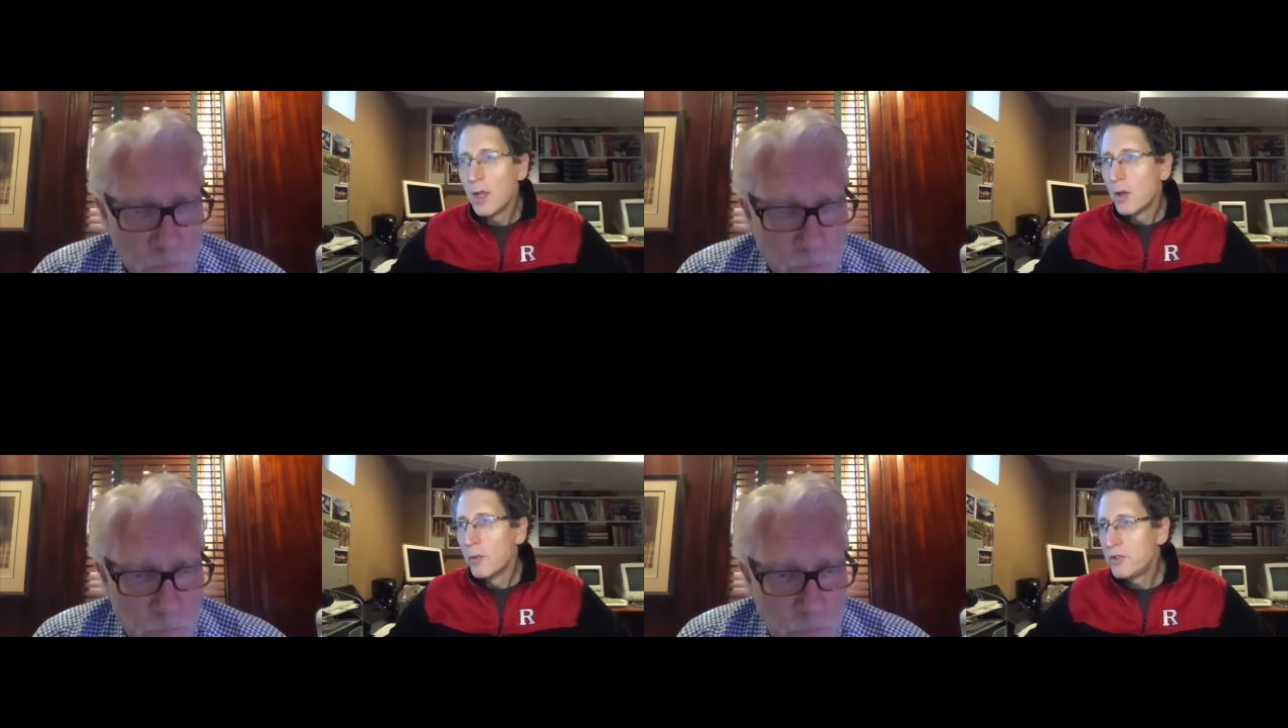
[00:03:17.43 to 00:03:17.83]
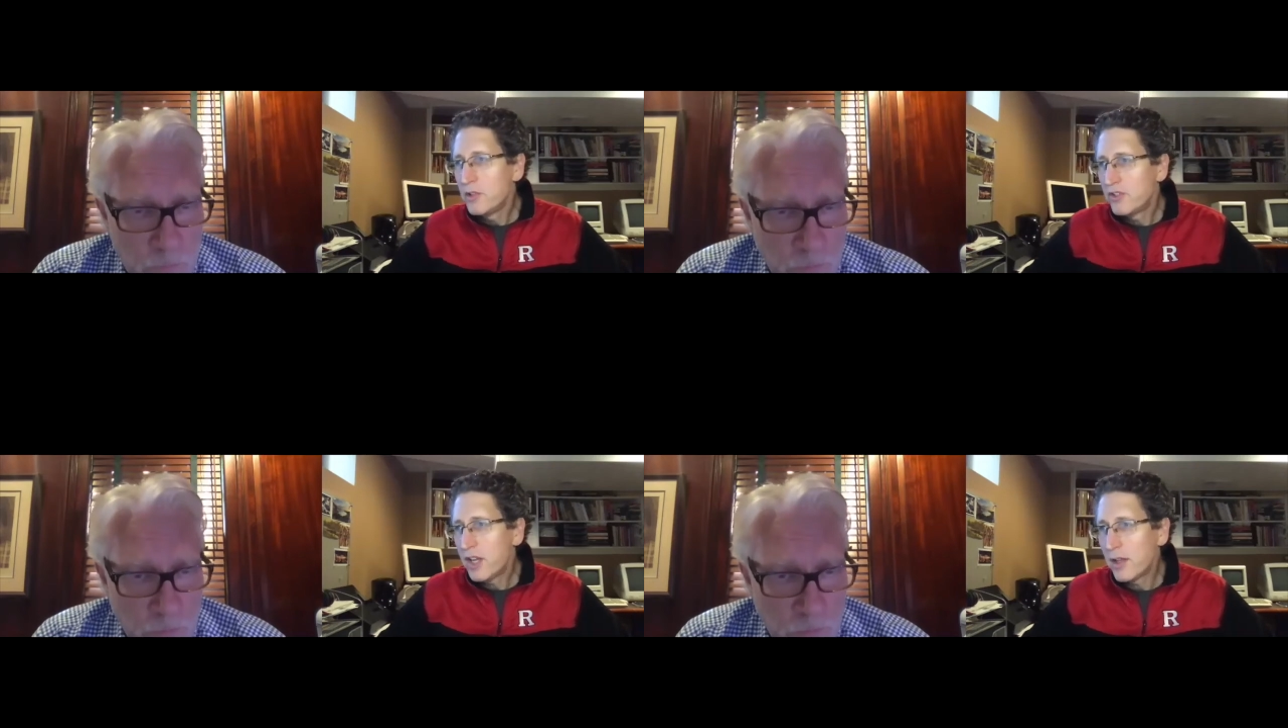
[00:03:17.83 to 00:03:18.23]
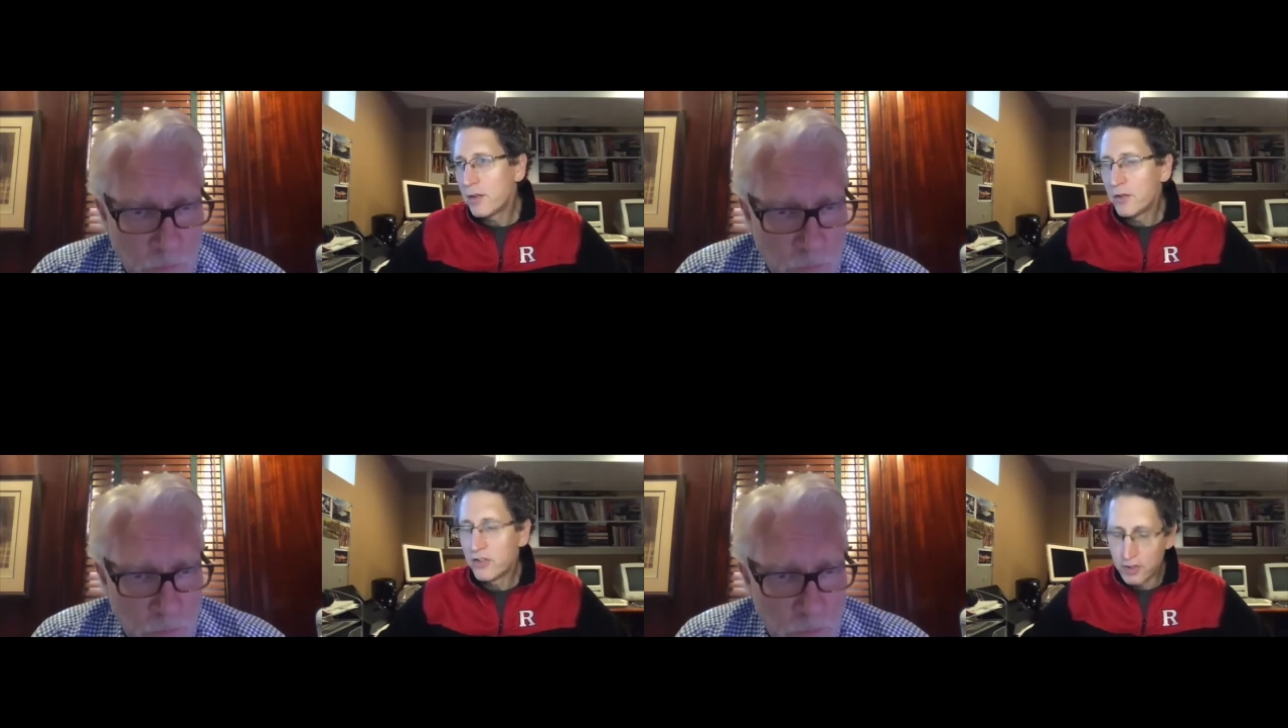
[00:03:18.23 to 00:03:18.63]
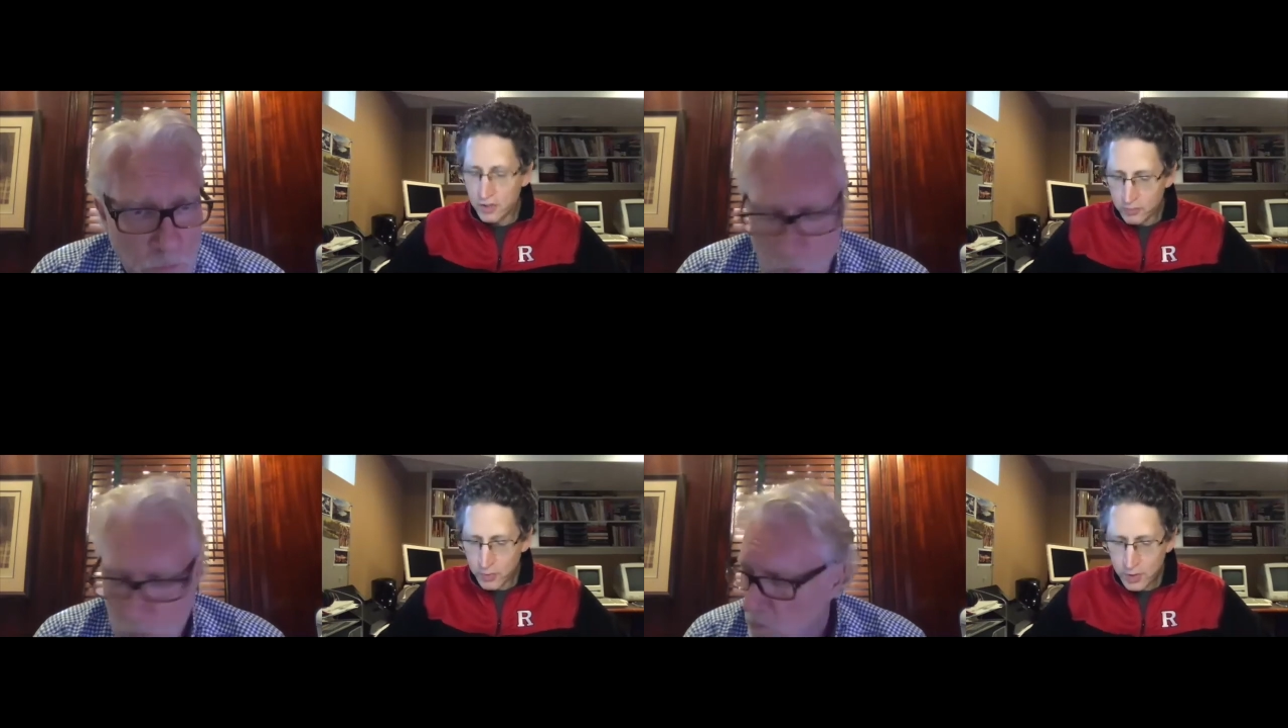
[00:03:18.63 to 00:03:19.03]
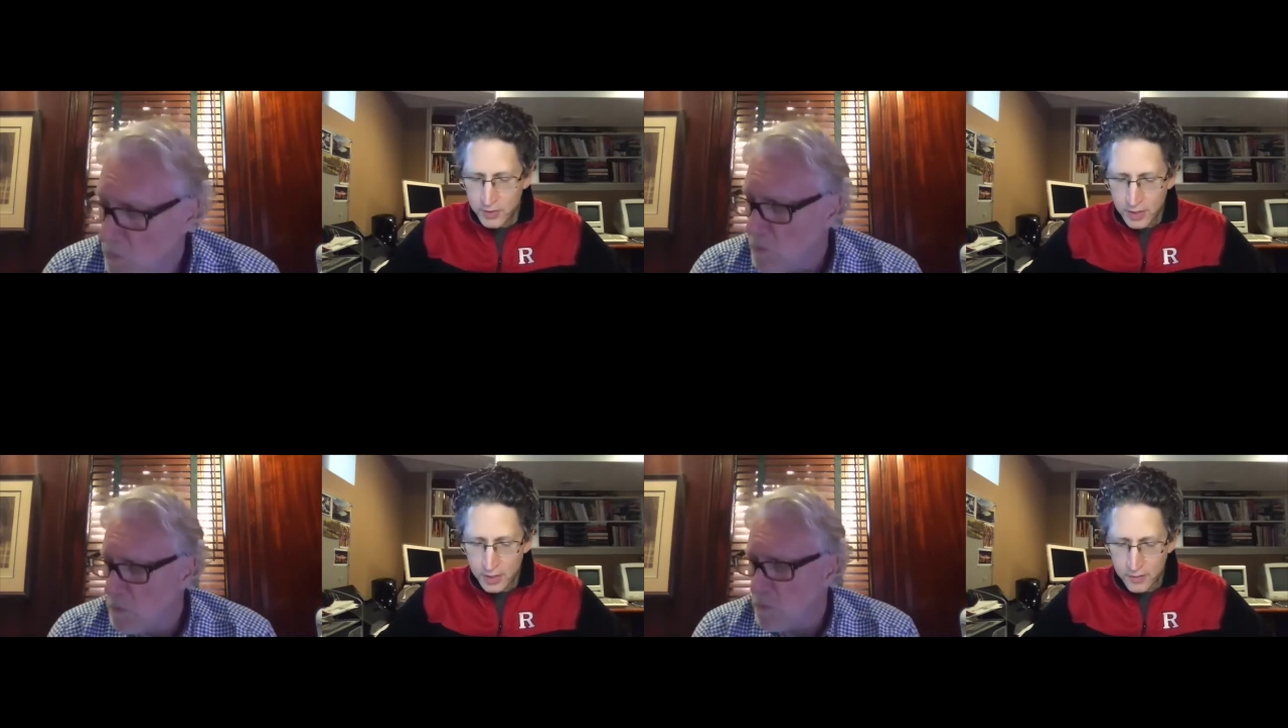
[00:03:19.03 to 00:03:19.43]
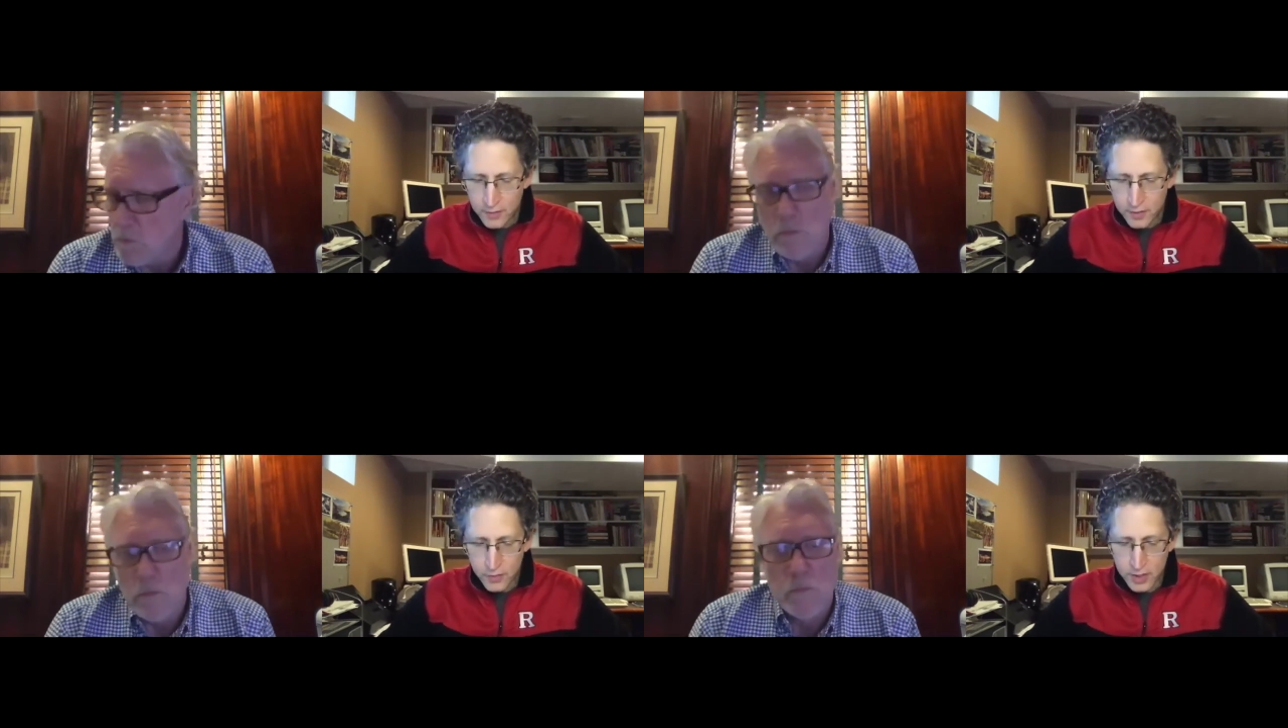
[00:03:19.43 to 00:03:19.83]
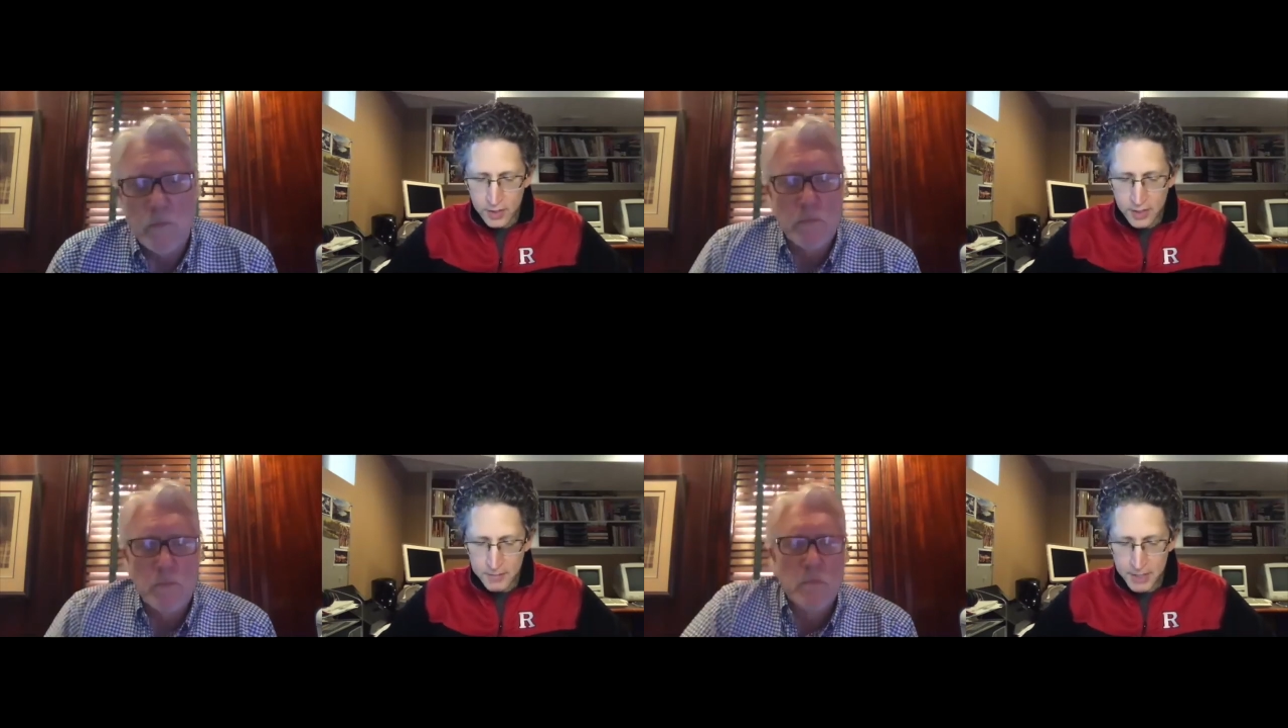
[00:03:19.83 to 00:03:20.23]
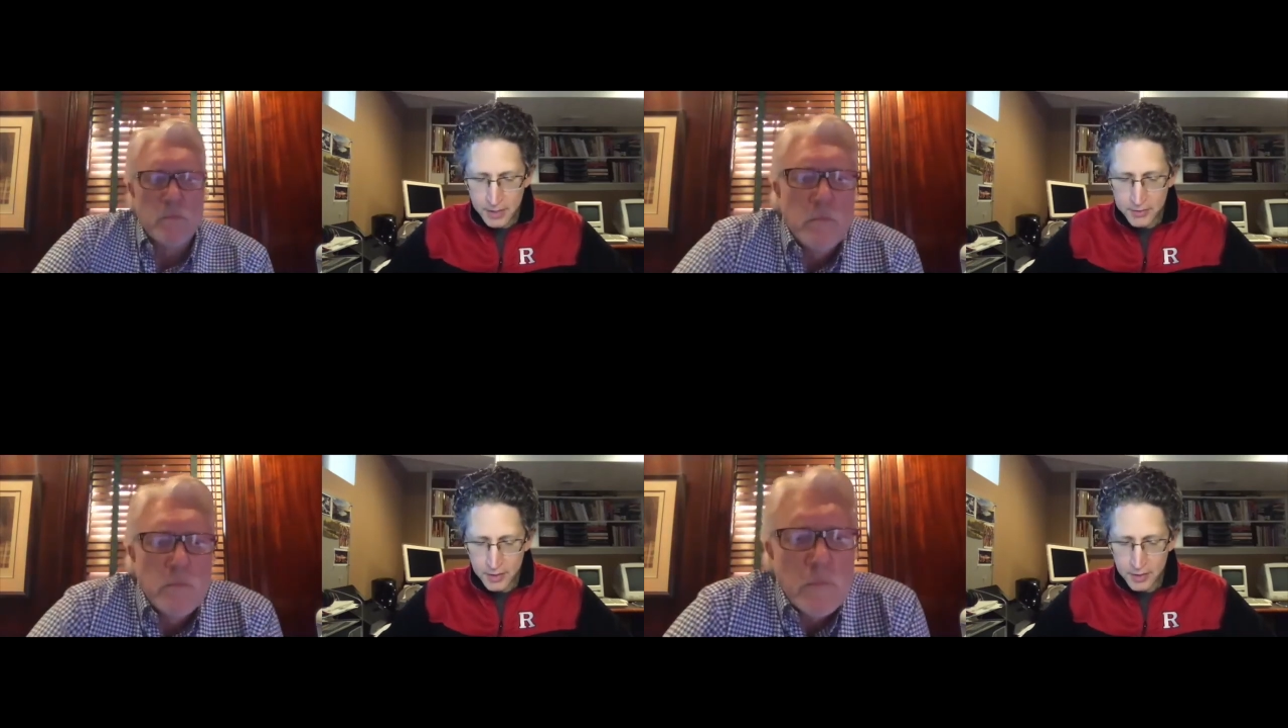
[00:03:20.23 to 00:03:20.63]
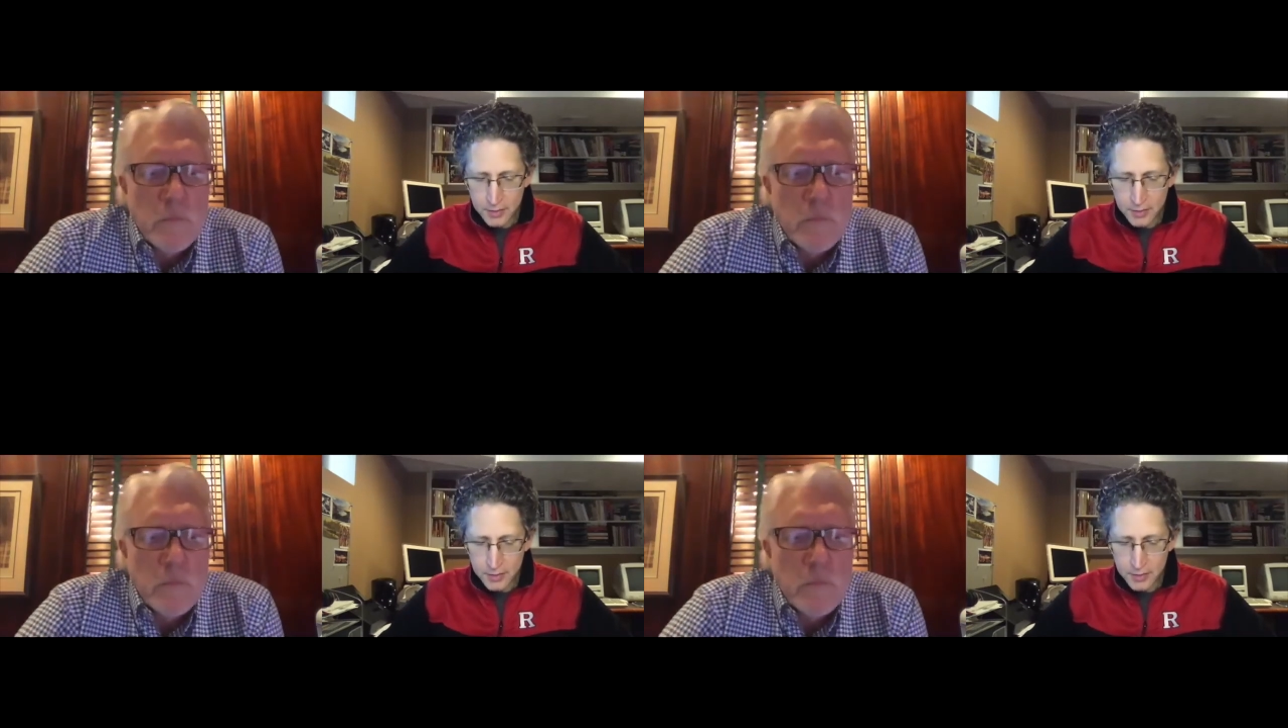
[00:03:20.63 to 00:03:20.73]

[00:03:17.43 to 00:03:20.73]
Would you say that there's one thing I've read a lot about